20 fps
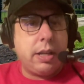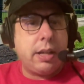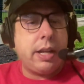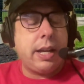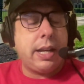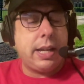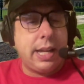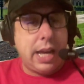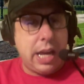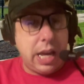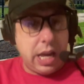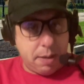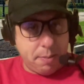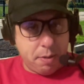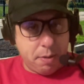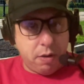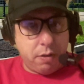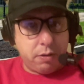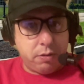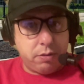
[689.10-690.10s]
and Cam
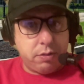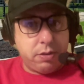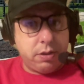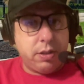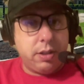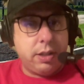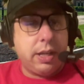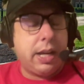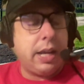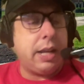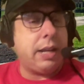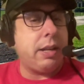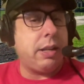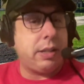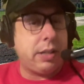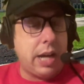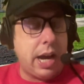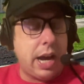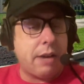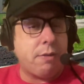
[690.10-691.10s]
Arnold and
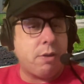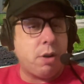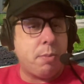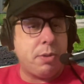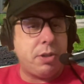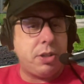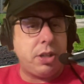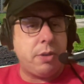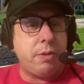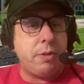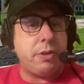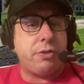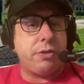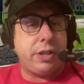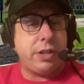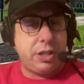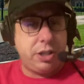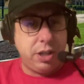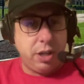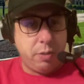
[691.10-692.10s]
Kai Robichaux and
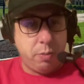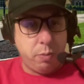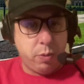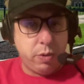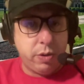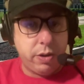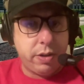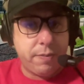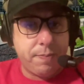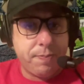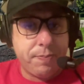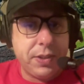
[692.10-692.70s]
Trayshawn Ward.